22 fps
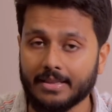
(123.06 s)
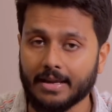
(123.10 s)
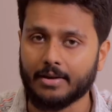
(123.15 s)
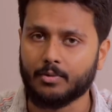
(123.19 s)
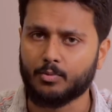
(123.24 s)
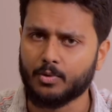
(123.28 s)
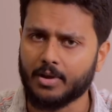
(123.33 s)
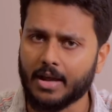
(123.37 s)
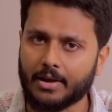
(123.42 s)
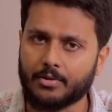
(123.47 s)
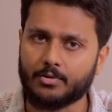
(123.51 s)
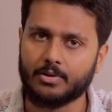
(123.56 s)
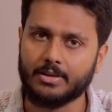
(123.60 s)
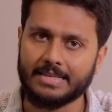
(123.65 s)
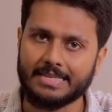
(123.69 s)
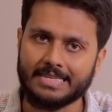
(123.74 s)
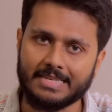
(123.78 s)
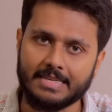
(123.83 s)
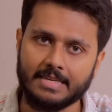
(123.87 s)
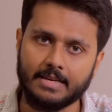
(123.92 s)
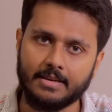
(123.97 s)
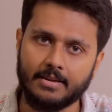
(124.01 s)
that we actually
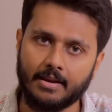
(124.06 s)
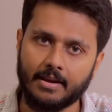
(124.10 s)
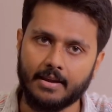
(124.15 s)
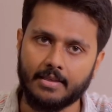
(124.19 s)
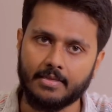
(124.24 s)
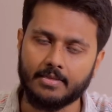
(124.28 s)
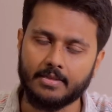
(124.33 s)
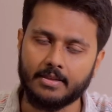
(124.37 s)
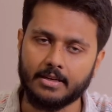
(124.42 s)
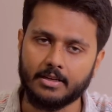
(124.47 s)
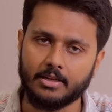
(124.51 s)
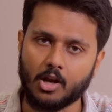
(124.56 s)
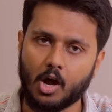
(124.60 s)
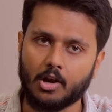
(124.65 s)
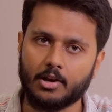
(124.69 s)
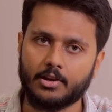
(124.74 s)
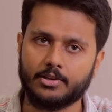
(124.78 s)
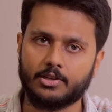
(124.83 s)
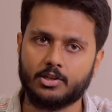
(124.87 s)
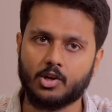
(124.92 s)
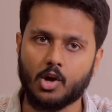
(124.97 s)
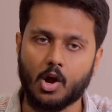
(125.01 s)
see in the
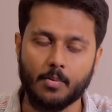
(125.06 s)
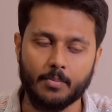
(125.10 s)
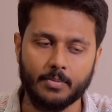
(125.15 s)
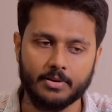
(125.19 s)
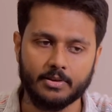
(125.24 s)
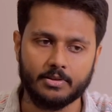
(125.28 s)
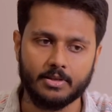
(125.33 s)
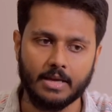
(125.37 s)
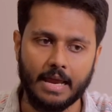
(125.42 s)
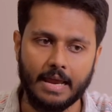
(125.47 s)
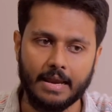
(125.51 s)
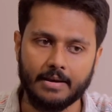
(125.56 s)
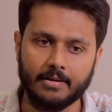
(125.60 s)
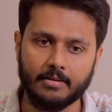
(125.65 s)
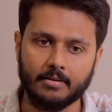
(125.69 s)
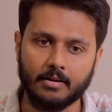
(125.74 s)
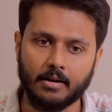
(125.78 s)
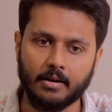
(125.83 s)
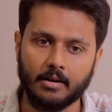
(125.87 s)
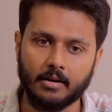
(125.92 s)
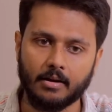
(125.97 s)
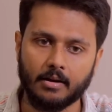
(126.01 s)
knowledge commons and
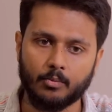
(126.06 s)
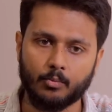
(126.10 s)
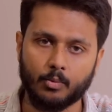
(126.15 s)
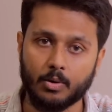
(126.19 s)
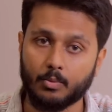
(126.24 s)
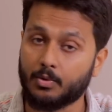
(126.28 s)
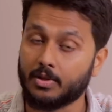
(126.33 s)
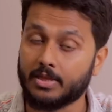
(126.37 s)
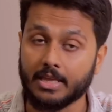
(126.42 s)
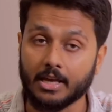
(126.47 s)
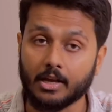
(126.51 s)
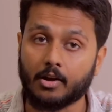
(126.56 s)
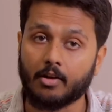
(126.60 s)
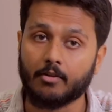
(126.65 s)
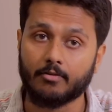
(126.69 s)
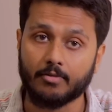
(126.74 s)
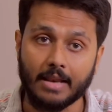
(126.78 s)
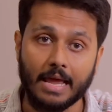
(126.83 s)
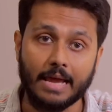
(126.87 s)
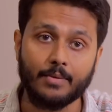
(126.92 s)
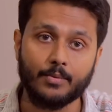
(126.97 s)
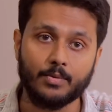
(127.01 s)
when we think of
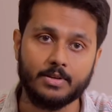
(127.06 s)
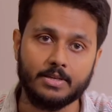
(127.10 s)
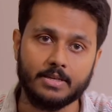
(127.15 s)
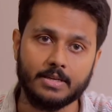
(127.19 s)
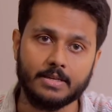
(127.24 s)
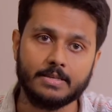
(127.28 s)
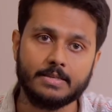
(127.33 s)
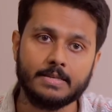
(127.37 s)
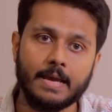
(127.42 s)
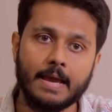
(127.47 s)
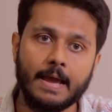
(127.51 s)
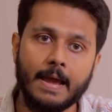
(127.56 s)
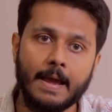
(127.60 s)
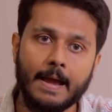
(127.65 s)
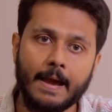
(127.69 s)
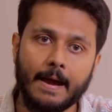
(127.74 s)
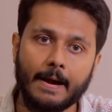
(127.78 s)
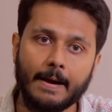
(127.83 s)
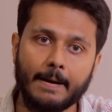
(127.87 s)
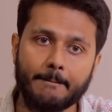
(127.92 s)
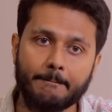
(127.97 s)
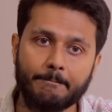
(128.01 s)
languages,
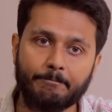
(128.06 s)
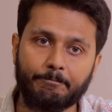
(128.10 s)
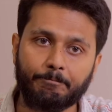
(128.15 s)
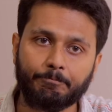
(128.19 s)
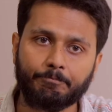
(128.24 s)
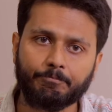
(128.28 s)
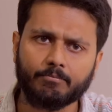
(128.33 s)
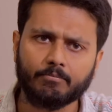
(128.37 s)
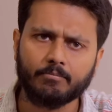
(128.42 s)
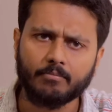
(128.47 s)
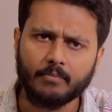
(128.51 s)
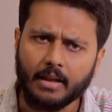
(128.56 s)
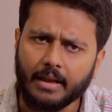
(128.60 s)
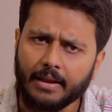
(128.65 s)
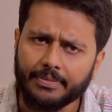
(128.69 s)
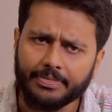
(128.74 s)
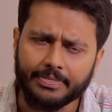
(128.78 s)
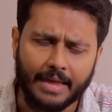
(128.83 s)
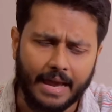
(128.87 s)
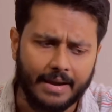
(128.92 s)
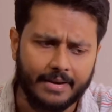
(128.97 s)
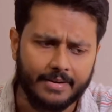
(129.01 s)

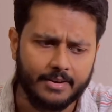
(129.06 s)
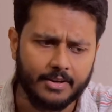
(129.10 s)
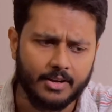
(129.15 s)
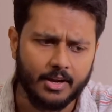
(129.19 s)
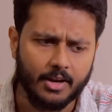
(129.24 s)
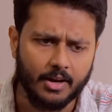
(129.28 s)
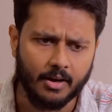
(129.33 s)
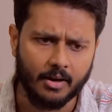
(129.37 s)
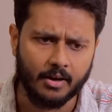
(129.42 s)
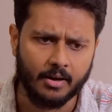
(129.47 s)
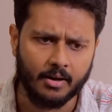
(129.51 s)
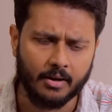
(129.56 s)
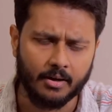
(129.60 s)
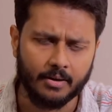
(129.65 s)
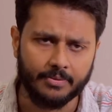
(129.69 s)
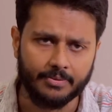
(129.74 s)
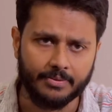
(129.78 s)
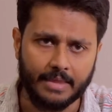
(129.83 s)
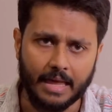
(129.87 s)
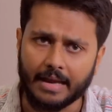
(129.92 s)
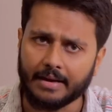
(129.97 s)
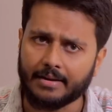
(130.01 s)
that
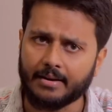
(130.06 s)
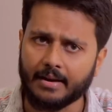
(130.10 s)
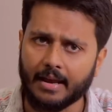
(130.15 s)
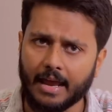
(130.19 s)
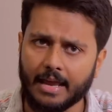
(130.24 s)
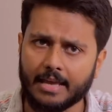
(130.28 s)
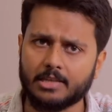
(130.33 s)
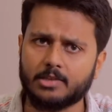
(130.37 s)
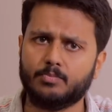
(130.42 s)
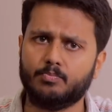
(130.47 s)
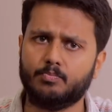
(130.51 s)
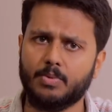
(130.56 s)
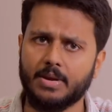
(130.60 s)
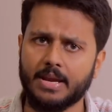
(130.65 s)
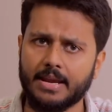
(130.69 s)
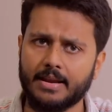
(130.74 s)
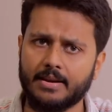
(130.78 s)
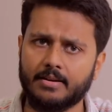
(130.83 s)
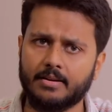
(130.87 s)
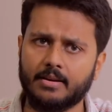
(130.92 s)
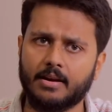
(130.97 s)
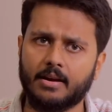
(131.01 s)
has
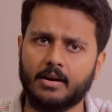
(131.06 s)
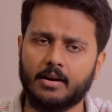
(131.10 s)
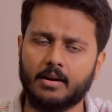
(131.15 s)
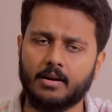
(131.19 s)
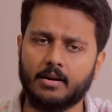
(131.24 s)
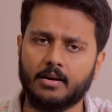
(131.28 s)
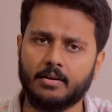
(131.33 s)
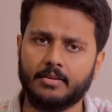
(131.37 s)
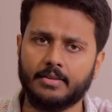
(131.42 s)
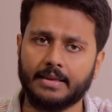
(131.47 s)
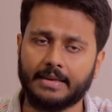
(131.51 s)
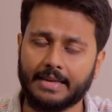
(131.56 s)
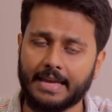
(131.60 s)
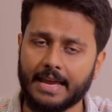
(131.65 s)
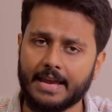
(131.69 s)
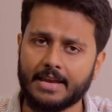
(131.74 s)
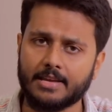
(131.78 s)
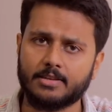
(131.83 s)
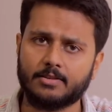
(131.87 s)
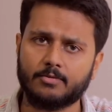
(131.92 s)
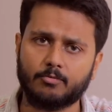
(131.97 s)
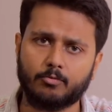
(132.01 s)
been the
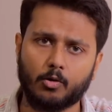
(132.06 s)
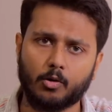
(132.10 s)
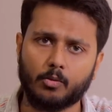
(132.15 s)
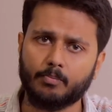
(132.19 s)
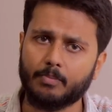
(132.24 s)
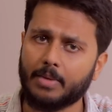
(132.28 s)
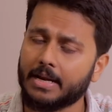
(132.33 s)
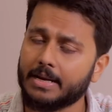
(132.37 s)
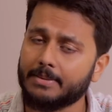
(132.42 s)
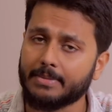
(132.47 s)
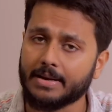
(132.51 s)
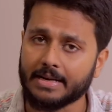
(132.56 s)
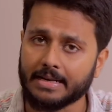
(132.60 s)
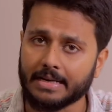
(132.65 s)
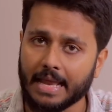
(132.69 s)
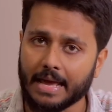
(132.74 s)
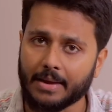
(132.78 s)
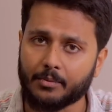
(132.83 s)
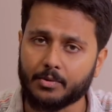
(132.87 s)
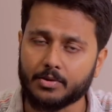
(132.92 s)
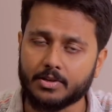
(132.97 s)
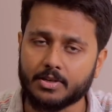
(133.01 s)
case for many, many
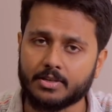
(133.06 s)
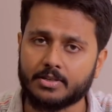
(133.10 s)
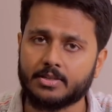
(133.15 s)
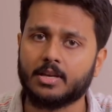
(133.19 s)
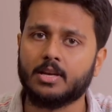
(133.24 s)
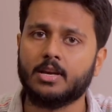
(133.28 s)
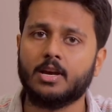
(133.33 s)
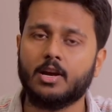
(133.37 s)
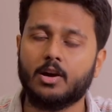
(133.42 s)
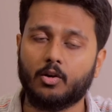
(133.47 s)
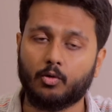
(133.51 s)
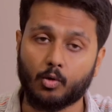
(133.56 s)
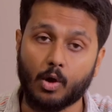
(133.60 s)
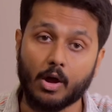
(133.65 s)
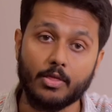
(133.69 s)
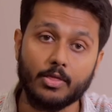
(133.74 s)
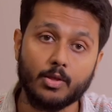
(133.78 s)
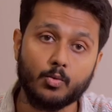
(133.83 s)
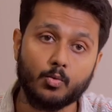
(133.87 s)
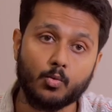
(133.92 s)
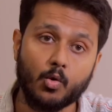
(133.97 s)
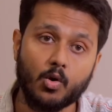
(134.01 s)
languages
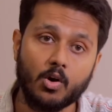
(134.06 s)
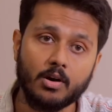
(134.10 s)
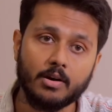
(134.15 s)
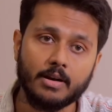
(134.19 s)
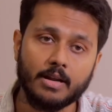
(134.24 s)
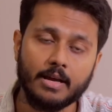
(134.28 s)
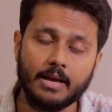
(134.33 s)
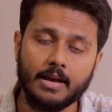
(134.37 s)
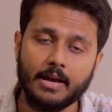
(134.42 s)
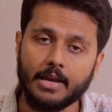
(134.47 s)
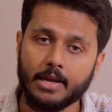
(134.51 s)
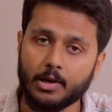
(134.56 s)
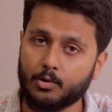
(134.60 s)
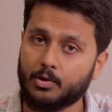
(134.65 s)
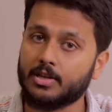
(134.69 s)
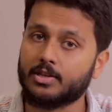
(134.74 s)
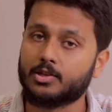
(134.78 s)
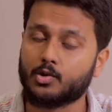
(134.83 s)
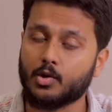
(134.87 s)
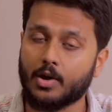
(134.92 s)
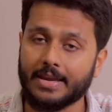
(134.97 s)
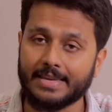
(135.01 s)
around the world.
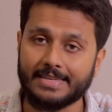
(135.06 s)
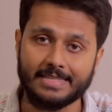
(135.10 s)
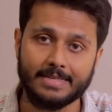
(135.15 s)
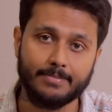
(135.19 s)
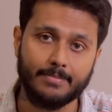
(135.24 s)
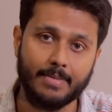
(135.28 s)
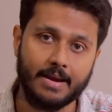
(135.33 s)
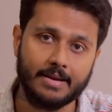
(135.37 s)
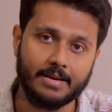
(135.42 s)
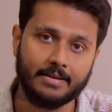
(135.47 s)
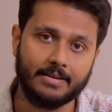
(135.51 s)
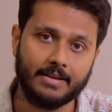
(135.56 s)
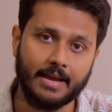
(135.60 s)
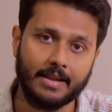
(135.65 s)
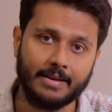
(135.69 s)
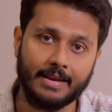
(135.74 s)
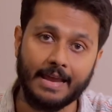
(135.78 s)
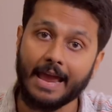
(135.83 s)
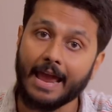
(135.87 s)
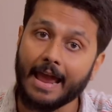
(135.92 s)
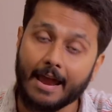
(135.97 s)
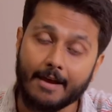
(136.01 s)
UNESCO estimated that
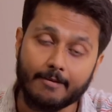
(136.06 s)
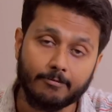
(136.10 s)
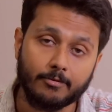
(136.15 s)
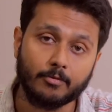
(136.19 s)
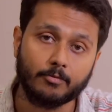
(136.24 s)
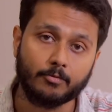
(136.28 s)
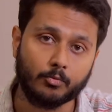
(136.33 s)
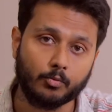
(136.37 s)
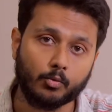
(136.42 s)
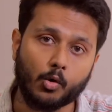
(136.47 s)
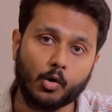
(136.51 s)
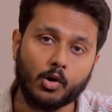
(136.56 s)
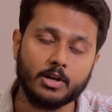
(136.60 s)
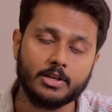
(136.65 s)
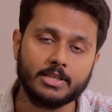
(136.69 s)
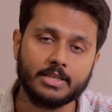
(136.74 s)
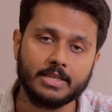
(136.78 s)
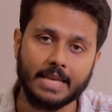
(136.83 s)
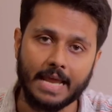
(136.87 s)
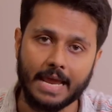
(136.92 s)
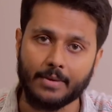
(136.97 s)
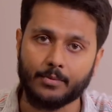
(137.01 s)
half of
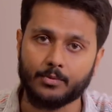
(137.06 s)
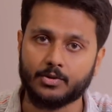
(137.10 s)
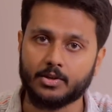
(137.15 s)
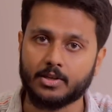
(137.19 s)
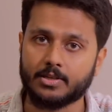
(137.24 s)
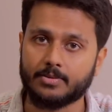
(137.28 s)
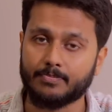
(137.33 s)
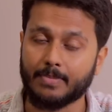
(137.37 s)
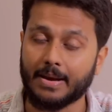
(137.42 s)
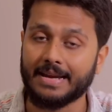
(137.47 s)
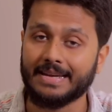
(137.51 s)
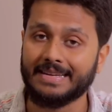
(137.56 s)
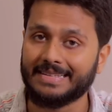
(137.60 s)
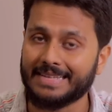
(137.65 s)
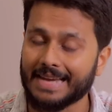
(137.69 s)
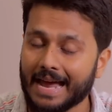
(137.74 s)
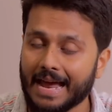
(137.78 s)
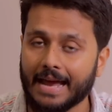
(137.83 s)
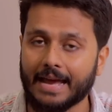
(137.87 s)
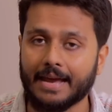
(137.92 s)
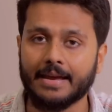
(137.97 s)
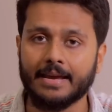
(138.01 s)
world's languages might
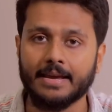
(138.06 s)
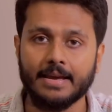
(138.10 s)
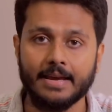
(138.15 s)
die